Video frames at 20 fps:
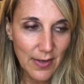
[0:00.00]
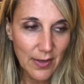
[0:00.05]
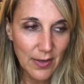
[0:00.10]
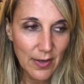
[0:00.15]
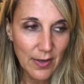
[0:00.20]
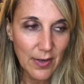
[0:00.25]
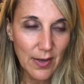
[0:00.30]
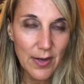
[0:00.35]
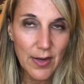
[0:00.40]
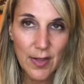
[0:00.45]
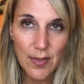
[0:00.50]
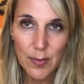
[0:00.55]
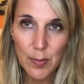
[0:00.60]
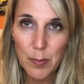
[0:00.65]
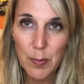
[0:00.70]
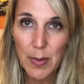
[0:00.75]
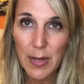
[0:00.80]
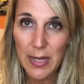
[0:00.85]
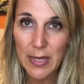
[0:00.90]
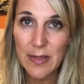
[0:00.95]
another
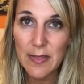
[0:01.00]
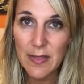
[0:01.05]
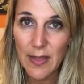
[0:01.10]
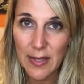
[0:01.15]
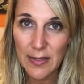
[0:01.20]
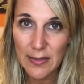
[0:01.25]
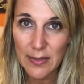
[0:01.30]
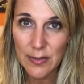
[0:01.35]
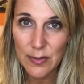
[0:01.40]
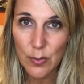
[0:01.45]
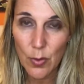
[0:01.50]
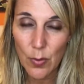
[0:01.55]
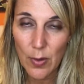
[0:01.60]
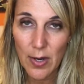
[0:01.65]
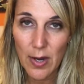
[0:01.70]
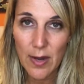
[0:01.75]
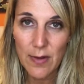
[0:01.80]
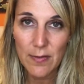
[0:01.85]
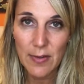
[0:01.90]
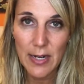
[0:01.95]
big thing that's
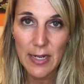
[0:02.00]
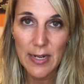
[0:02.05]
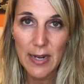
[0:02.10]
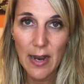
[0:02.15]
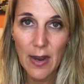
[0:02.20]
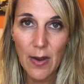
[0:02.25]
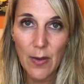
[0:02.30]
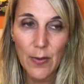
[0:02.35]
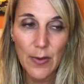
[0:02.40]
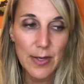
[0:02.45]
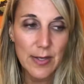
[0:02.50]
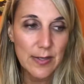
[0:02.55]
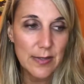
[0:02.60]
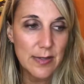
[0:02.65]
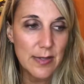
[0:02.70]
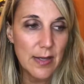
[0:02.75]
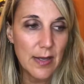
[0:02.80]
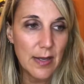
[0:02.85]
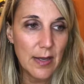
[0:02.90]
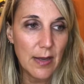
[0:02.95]
going on right now is
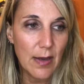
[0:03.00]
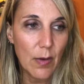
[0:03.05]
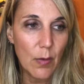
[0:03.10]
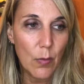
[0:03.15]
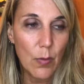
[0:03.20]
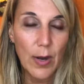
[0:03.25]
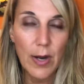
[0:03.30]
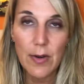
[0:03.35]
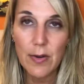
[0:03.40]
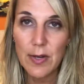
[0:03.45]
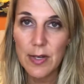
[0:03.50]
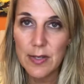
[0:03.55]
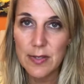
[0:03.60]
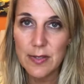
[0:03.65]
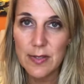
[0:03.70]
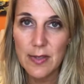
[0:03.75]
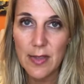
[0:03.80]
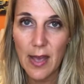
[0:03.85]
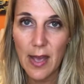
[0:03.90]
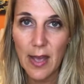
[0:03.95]
the awareness
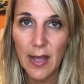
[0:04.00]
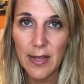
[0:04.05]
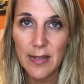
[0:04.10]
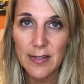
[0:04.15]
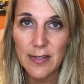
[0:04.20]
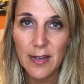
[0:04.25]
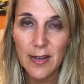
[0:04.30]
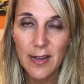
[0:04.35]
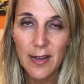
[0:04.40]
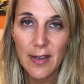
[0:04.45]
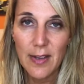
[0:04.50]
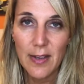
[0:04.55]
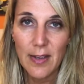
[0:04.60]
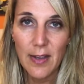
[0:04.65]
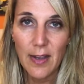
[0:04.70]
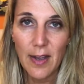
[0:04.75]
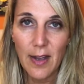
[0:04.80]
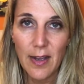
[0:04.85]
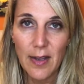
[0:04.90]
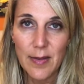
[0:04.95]
that
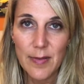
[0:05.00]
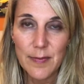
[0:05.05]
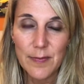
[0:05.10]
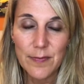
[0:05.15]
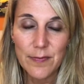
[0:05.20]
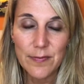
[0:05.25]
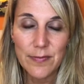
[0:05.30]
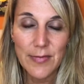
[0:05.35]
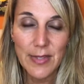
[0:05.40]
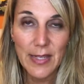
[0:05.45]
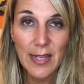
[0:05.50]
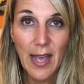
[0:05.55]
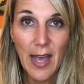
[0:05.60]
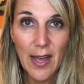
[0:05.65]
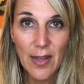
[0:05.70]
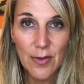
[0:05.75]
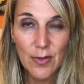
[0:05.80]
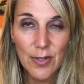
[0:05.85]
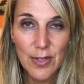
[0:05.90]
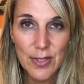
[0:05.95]
the
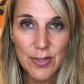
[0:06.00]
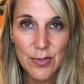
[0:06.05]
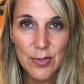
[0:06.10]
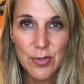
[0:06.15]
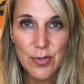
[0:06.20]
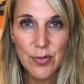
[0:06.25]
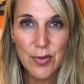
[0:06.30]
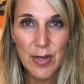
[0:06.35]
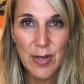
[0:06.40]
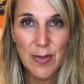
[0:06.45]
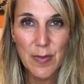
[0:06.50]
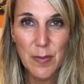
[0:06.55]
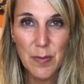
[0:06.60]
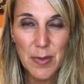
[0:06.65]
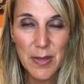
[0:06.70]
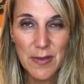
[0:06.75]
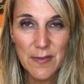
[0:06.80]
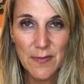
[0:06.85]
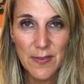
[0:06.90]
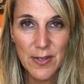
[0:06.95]
cattle industry, the
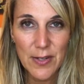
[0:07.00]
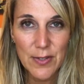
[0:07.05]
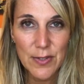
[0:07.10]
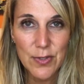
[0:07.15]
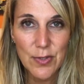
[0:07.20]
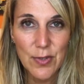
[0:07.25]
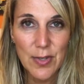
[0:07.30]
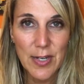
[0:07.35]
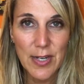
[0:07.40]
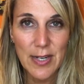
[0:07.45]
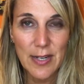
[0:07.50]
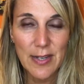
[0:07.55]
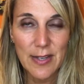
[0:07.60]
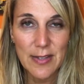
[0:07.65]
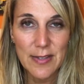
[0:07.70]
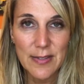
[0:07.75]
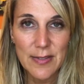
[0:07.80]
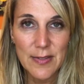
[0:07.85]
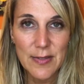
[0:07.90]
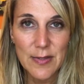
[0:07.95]
beef industry,
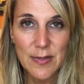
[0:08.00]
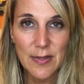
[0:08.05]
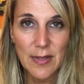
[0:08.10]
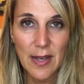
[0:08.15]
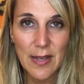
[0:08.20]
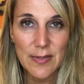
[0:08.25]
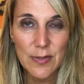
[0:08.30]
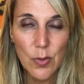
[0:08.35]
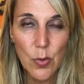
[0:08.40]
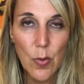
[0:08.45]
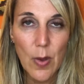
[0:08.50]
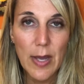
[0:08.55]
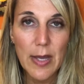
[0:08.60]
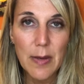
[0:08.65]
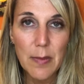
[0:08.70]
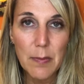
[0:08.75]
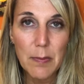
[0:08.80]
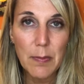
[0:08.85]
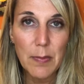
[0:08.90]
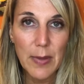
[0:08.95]
has quite
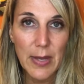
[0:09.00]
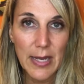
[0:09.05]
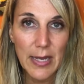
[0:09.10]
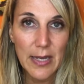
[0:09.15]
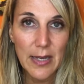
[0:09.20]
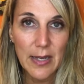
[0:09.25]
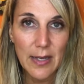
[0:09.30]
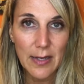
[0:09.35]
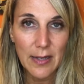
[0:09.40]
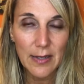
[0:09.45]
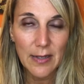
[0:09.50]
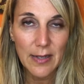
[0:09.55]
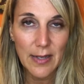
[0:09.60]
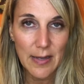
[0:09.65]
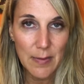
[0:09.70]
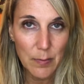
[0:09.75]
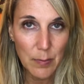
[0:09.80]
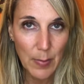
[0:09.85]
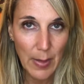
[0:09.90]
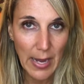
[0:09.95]
a big
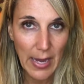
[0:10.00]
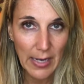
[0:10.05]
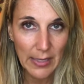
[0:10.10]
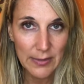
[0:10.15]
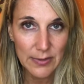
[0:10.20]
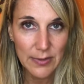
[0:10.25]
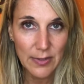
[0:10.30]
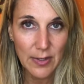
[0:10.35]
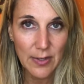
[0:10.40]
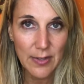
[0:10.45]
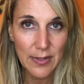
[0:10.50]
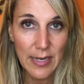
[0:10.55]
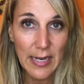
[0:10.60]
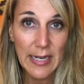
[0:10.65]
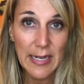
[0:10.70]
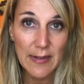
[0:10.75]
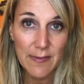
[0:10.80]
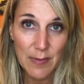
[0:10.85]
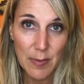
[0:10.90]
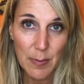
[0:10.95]
impact,
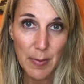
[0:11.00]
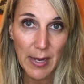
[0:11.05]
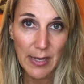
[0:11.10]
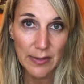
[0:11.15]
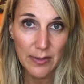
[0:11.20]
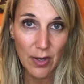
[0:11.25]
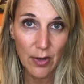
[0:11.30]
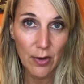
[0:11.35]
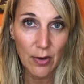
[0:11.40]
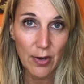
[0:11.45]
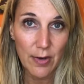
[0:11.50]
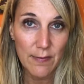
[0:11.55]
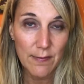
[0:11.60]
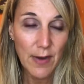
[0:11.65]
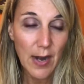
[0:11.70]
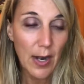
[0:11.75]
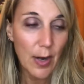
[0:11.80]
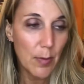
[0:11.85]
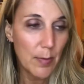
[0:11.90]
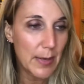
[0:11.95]
negative impact on our
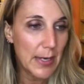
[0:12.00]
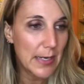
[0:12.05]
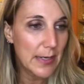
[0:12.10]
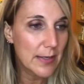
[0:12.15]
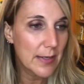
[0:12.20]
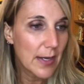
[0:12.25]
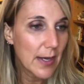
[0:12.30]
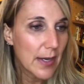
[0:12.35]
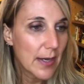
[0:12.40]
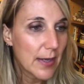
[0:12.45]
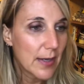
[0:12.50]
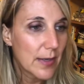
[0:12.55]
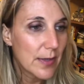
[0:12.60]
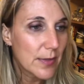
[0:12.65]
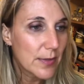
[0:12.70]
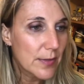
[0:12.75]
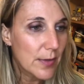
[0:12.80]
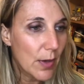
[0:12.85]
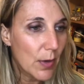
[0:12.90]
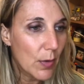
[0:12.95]
environment.
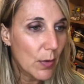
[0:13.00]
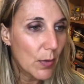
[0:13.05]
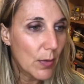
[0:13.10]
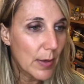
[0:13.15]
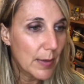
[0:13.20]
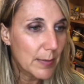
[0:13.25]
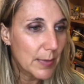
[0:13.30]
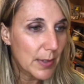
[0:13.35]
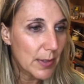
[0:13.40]
So I'm going to